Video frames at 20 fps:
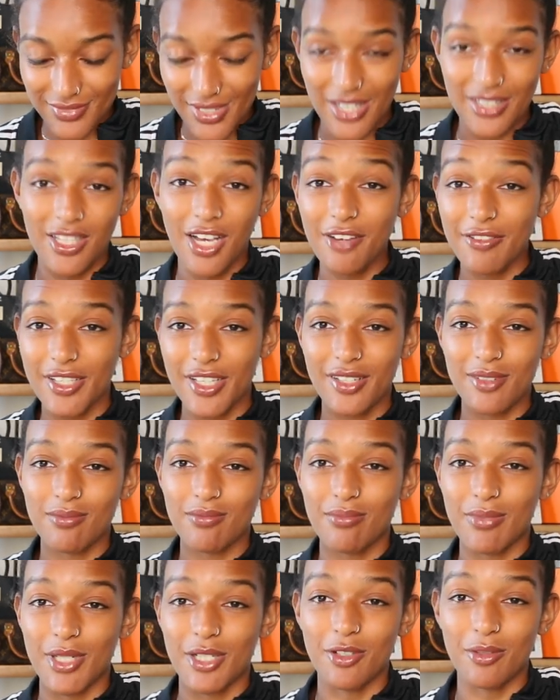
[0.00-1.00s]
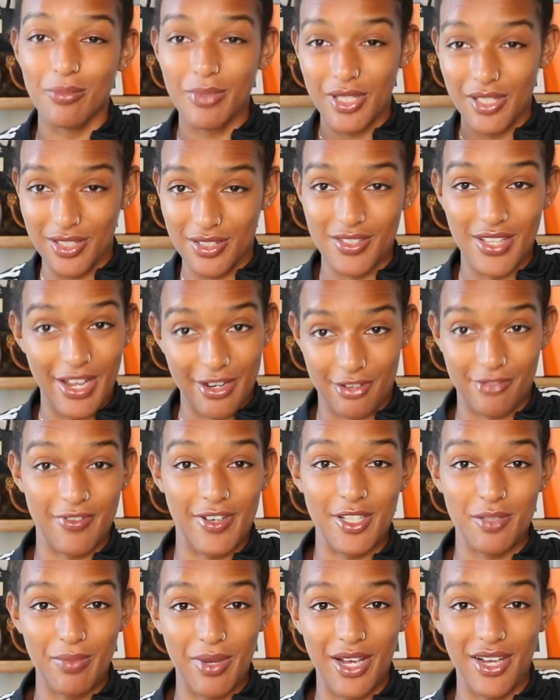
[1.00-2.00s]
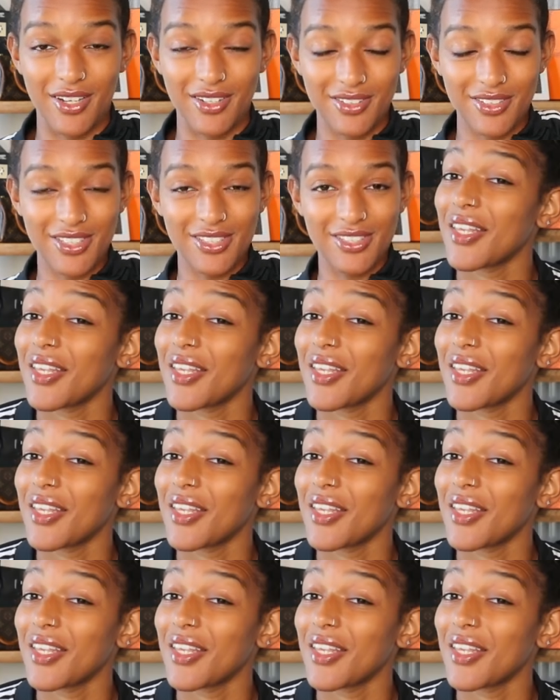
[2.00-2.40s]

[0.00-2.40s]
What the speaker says: I love it, but it would be in the sacrifice pile.